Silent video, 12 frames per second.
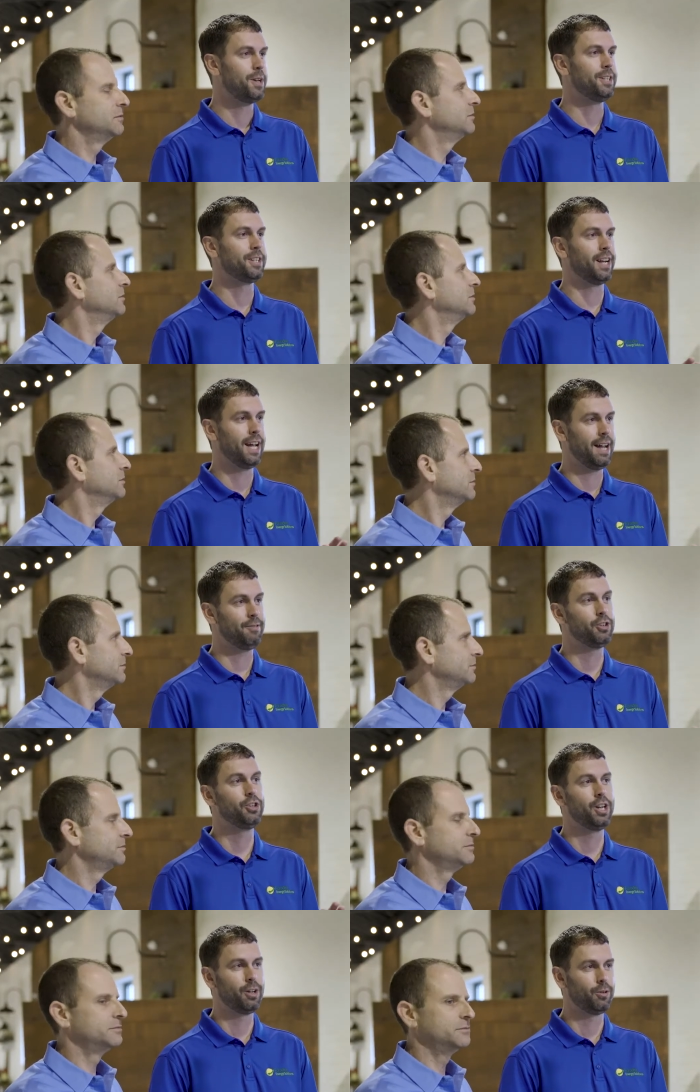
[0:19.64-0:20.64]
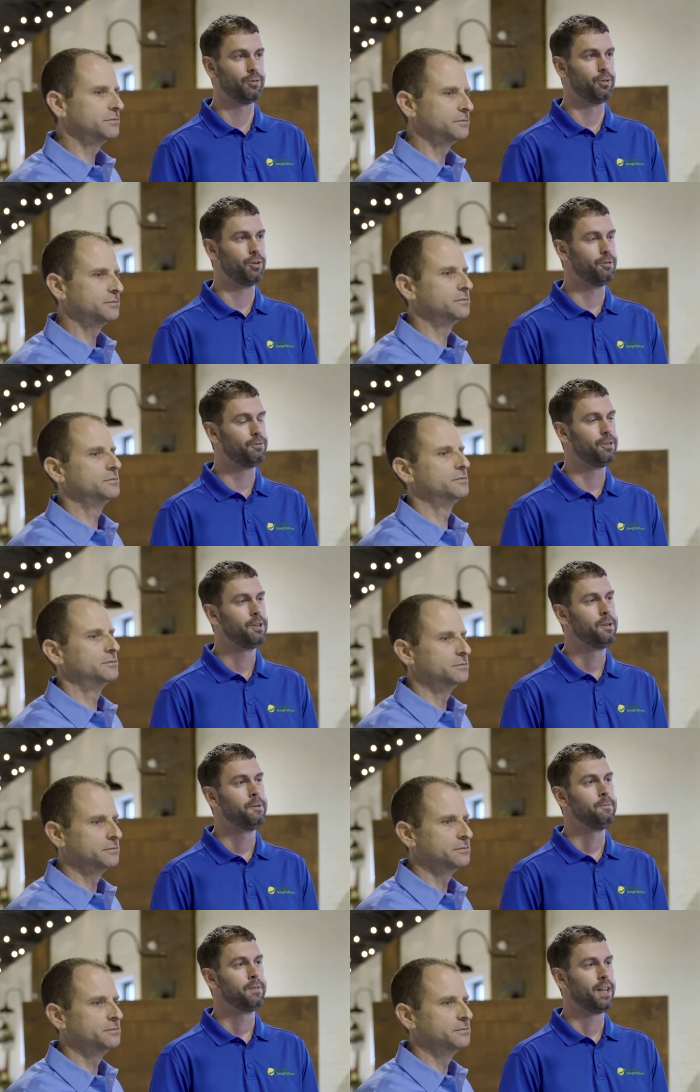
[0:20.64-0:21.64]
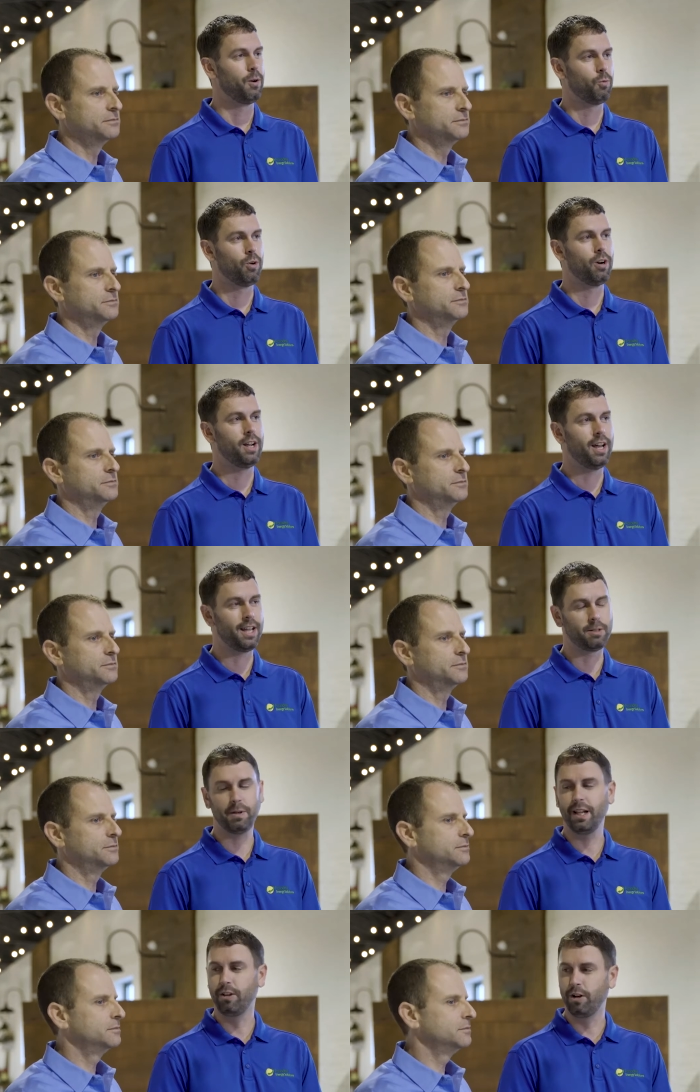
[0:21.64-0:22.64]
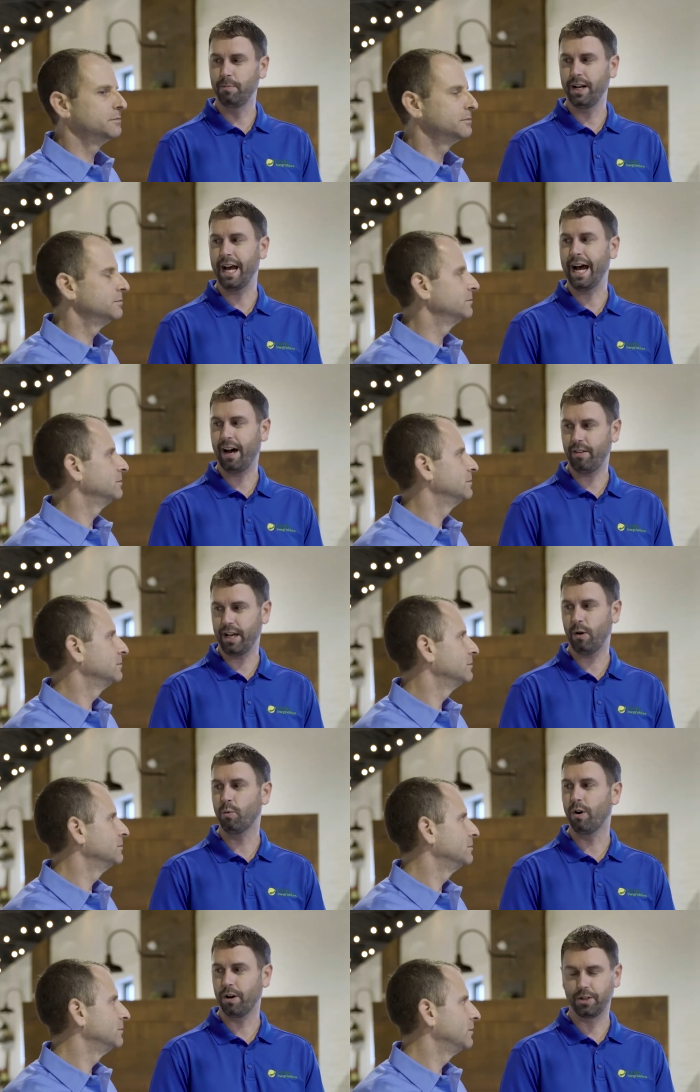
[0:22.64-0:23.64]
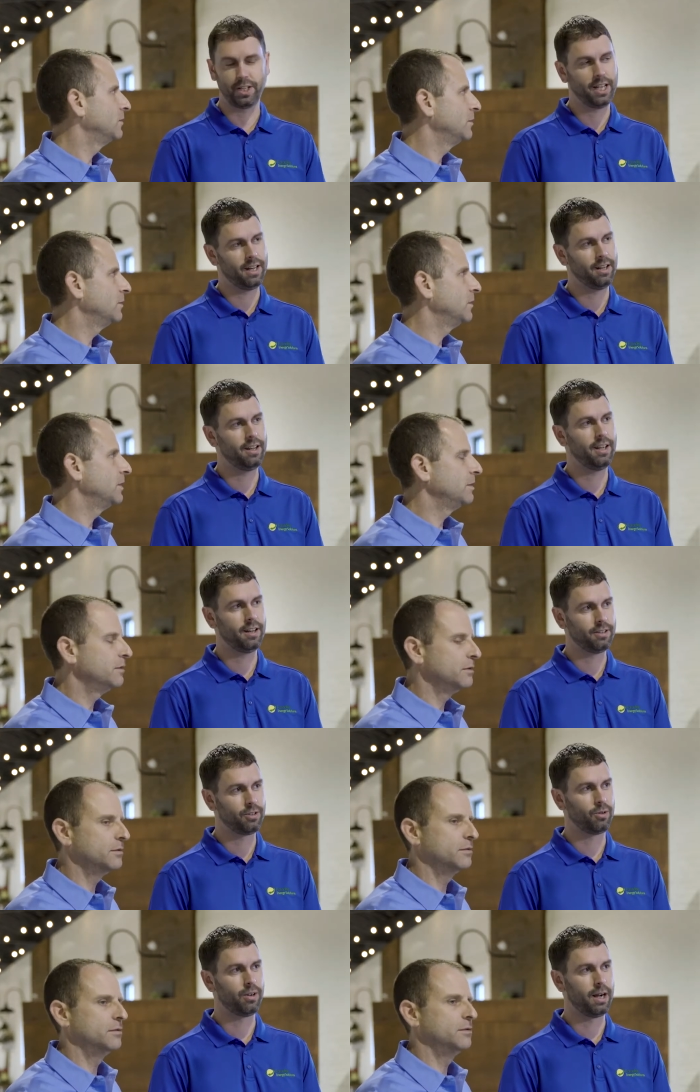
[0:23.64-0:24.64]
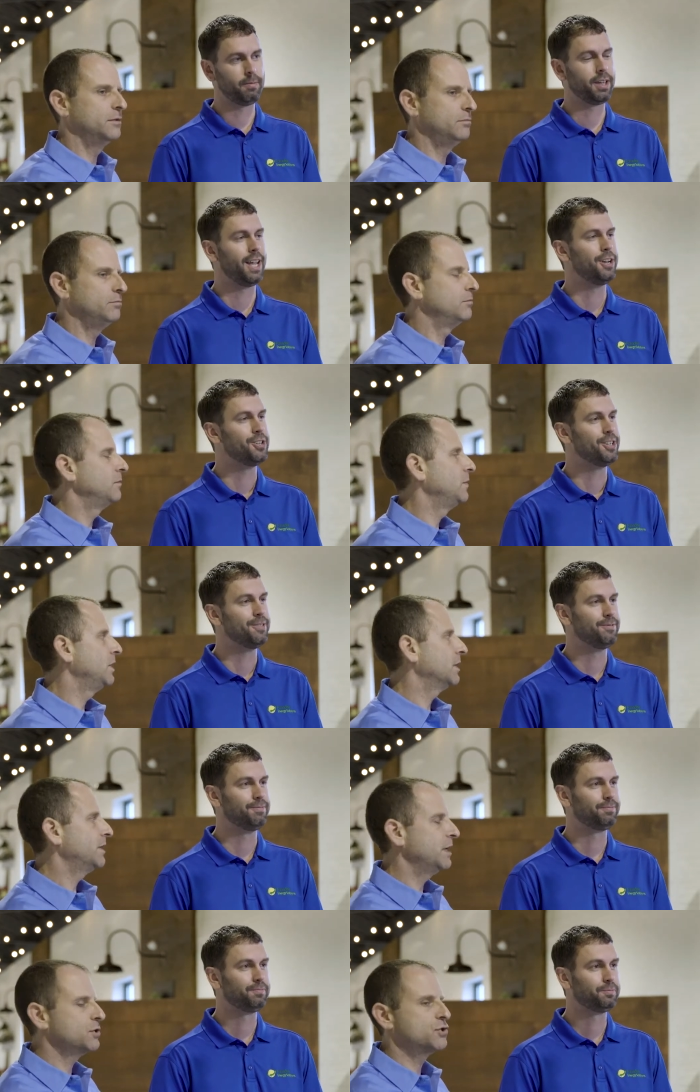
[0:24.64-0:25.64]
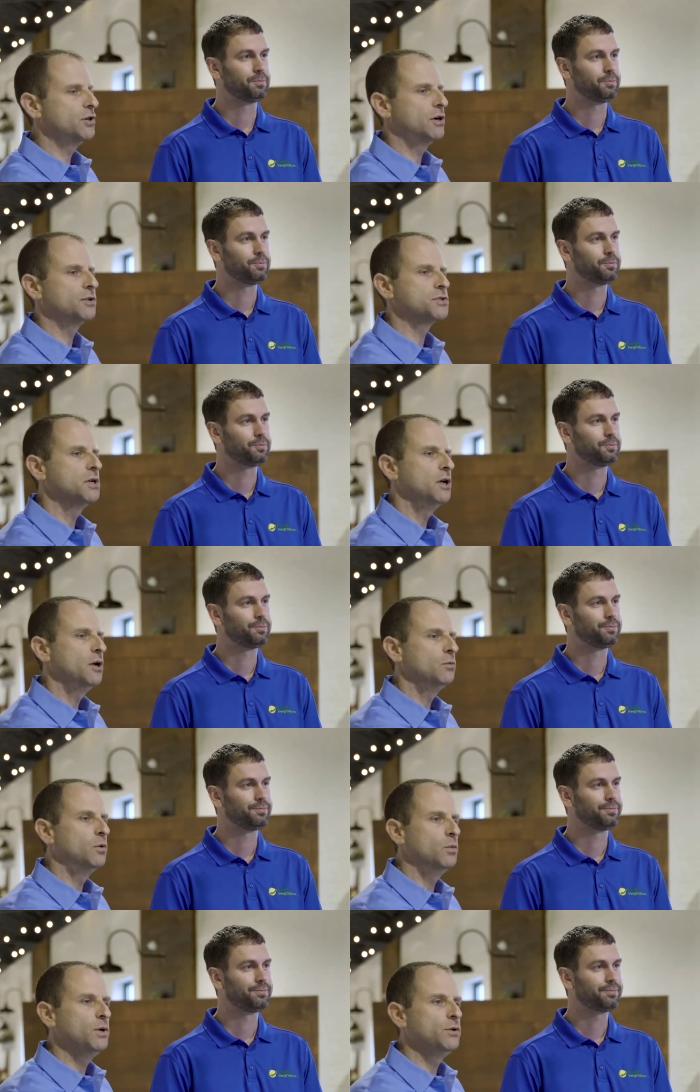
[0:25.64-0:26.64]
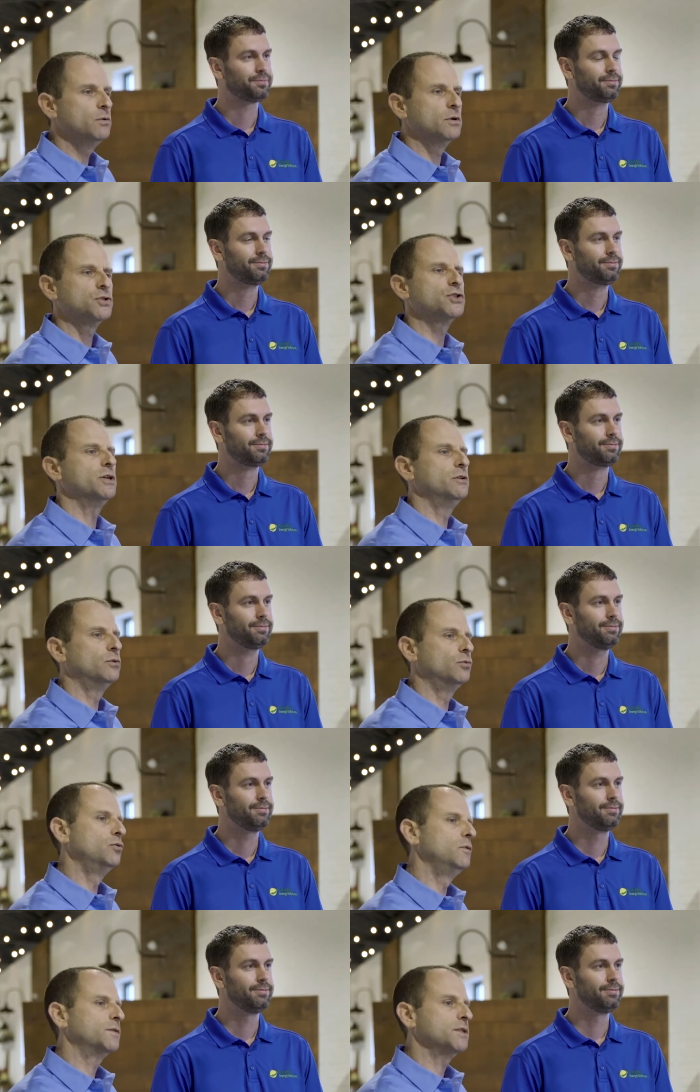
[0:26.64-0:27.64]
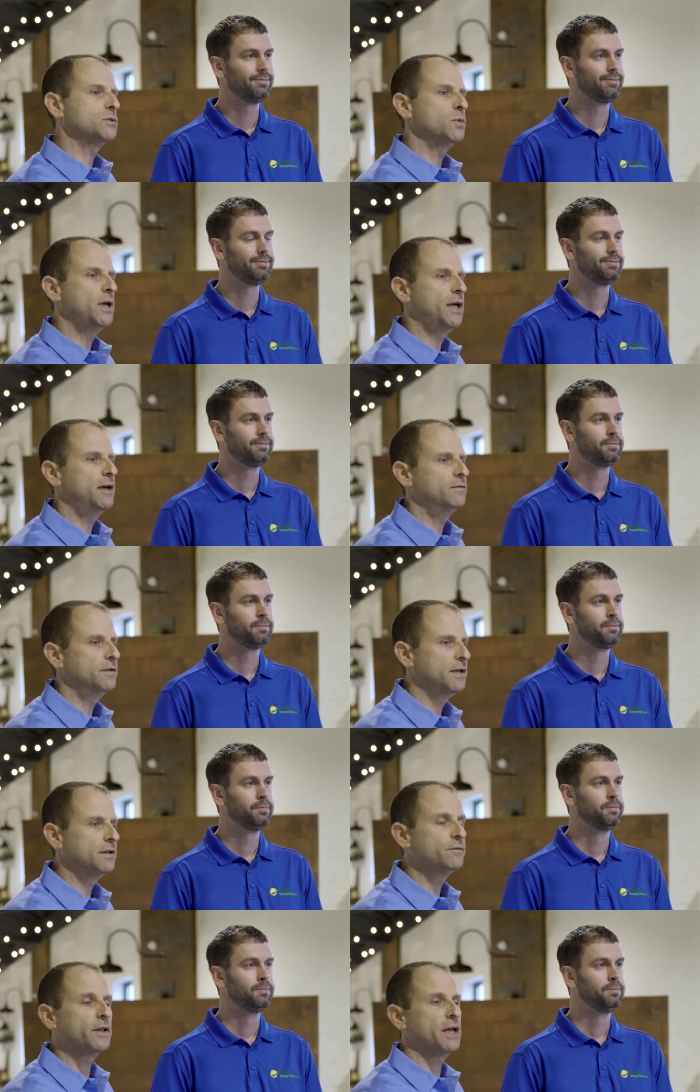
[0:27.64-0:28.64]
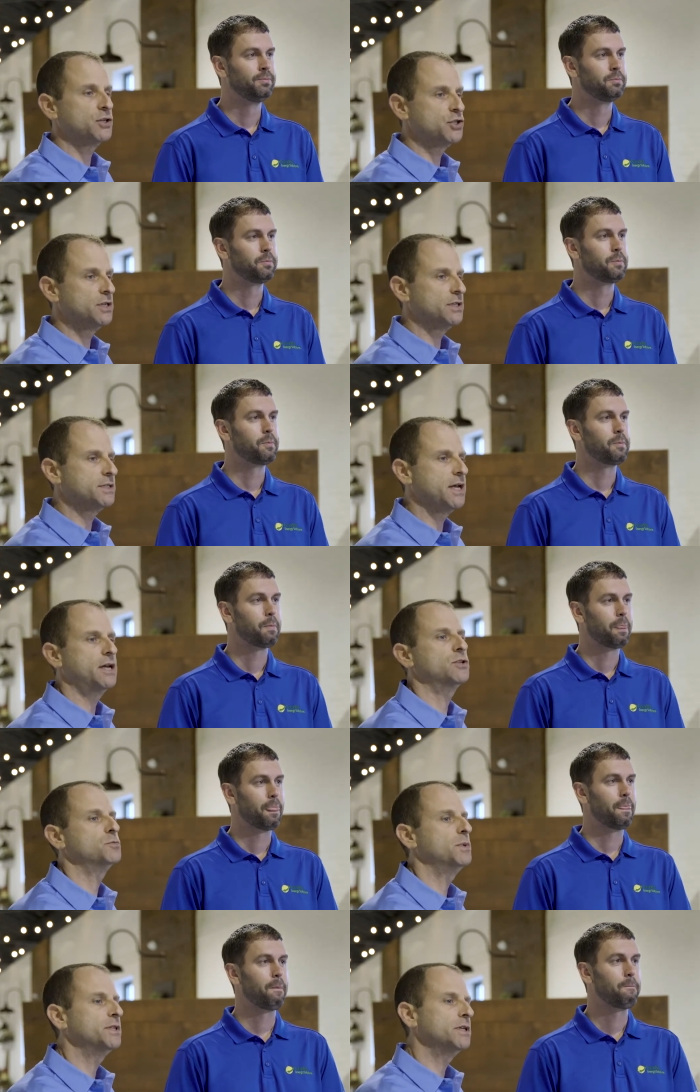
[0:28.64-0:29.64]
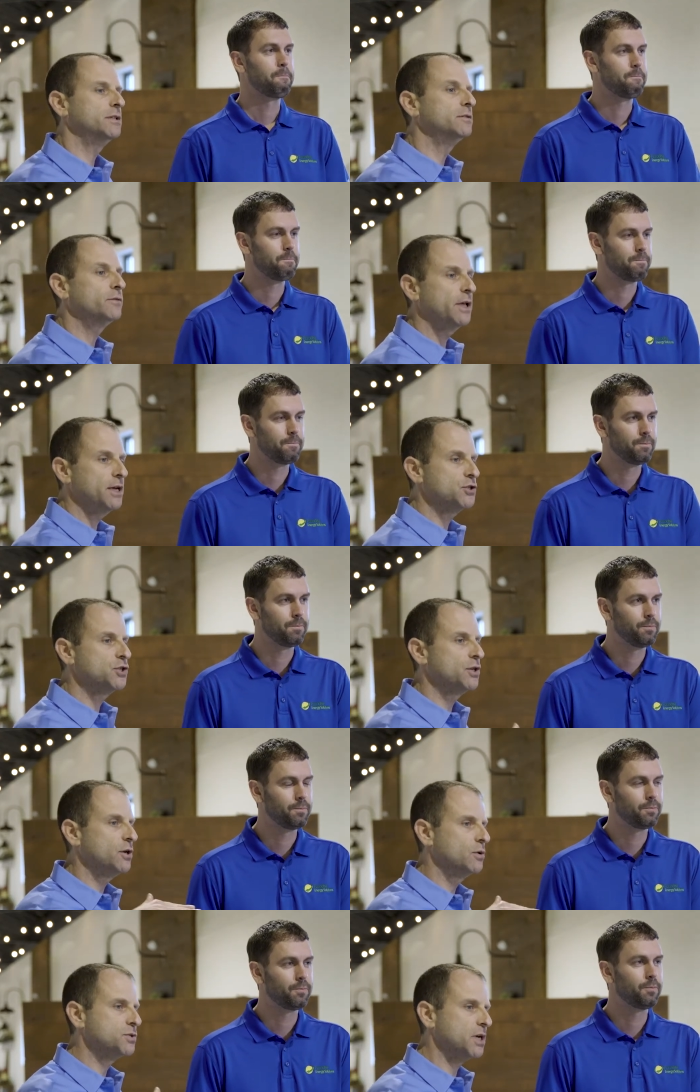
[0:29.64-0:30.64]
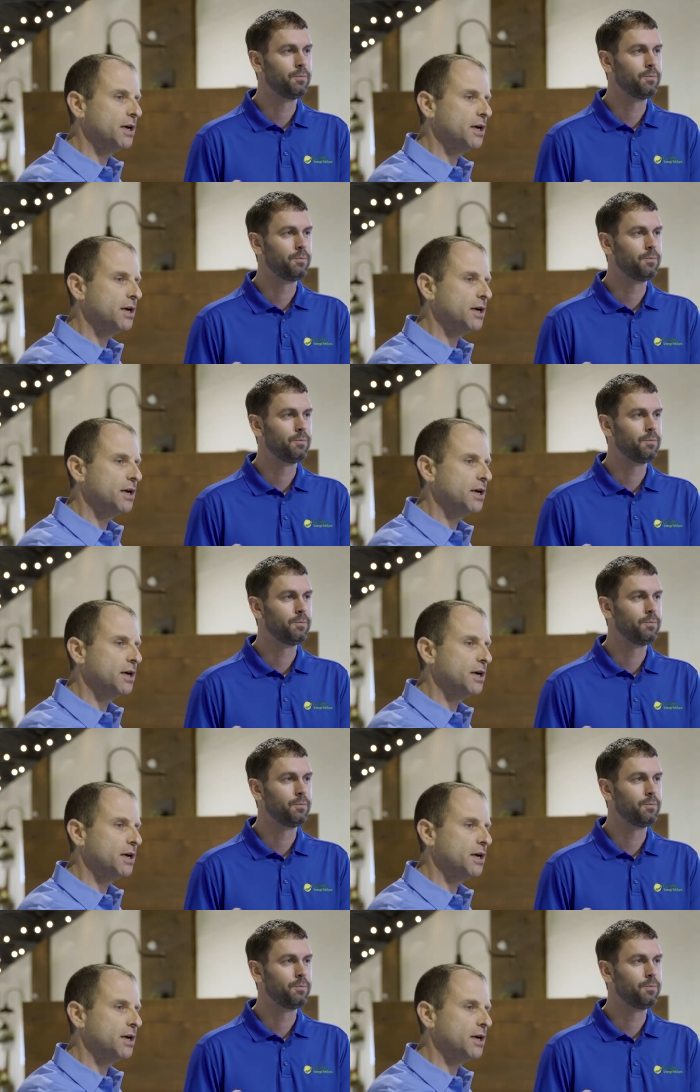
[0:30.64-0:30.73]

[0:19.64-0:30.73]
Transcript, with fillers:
Speaker 1: is going to have a shingled roof. And Warren, explain a little bit how that works in, in a solar application.
Speaker 2: Yeah, thanks, Charles. What we do on shingle roofs is we have a flashing attachment and the flashing goes